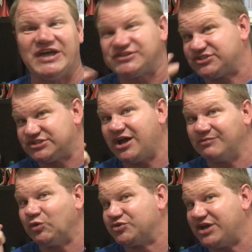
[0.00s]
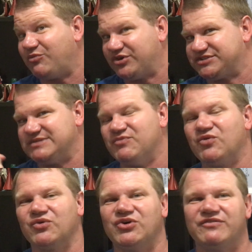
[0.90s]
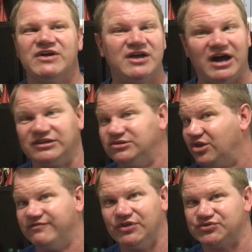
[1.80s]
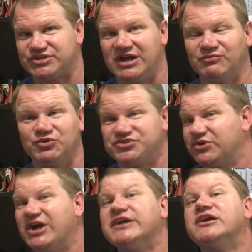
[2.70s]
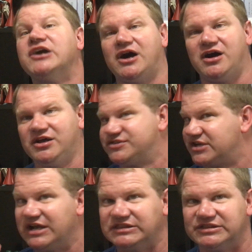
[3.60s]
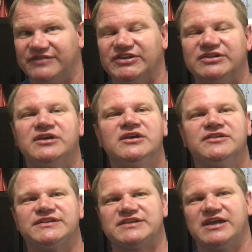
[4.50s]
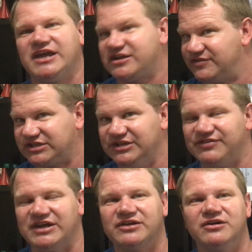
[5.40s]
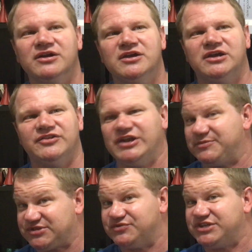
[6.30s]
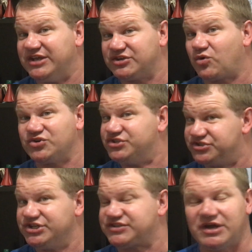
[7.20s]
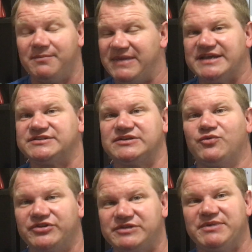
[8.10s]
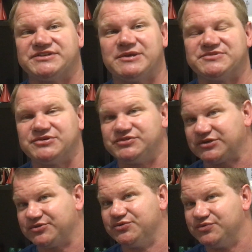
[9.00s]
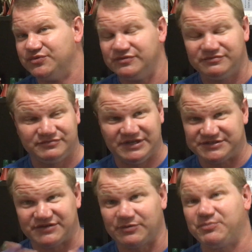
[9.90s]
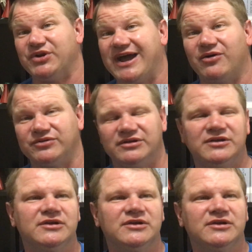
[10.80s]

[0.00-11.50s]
That's the Time Lords I want to see more of. I love those Time Lords. They're like gods, and I love it. That's a heck of a cliffhanger. And then episode 10, of course, is just amazing. One of the best episodes Doctor Who has ever put out.